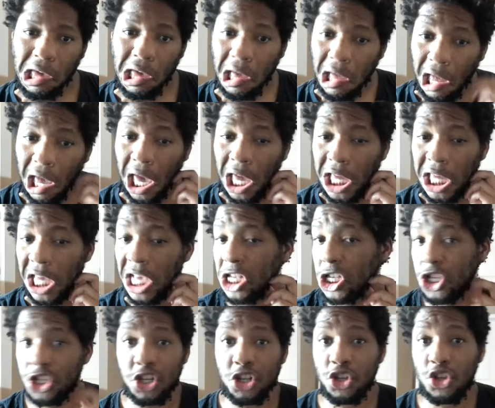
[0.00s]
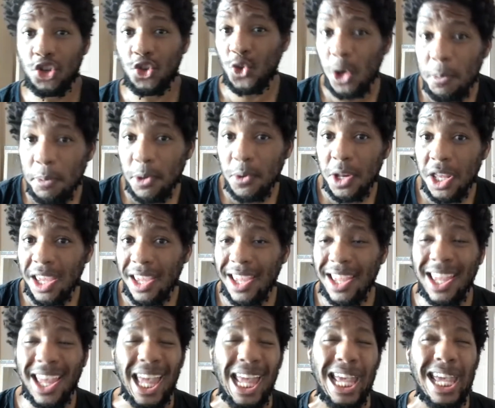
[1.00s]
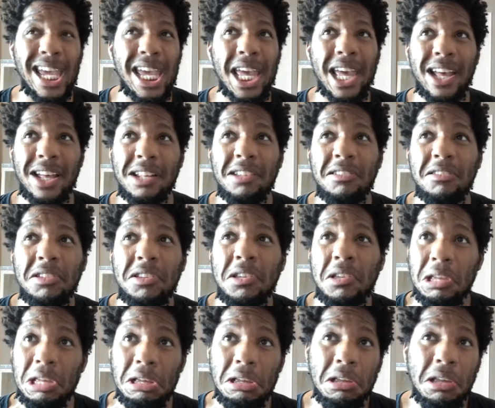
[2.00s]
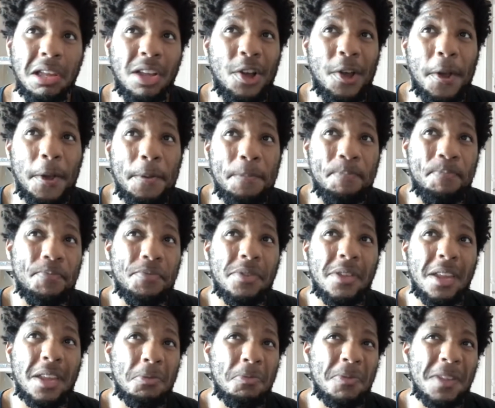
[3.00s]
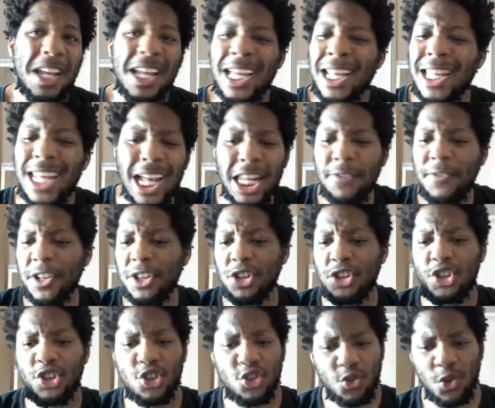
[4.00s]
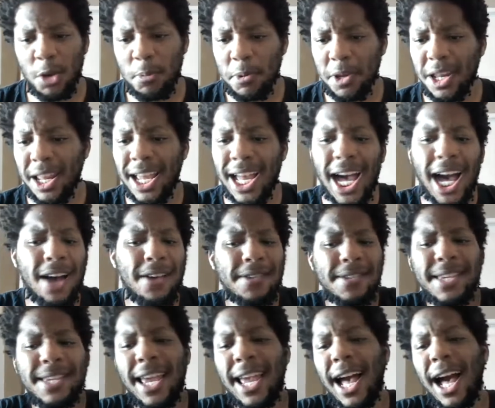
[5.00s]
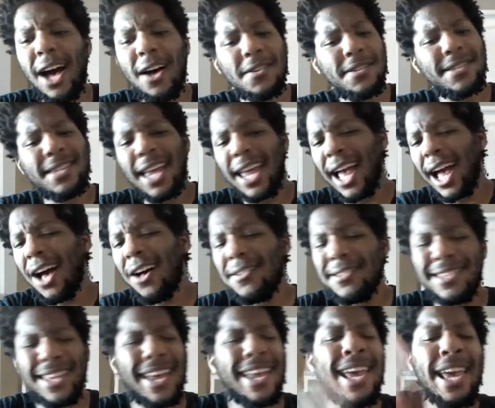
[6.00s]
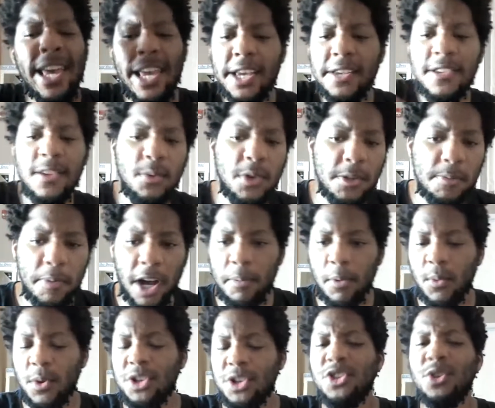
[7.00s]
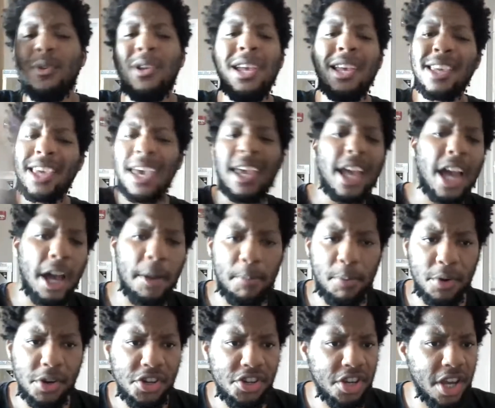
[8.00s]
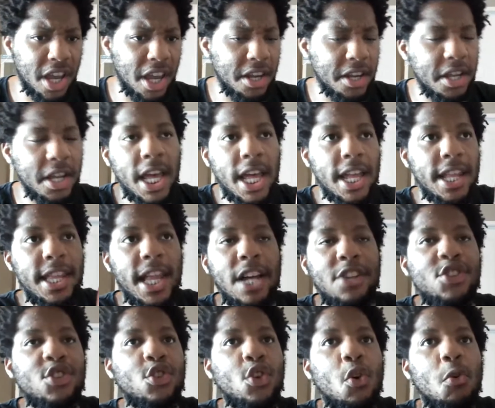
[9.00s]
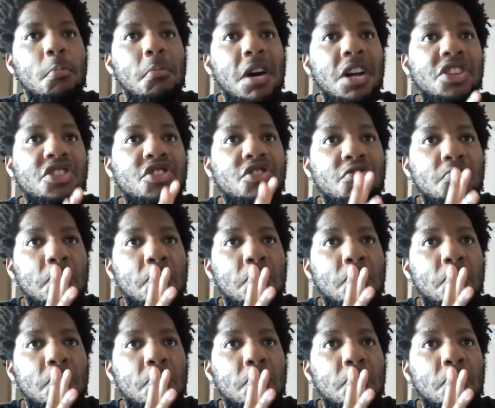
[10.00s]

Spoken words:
I guess, distributing and not even distributing. I'll say, Izzy was popping with you. King, I appreciate it. Not so much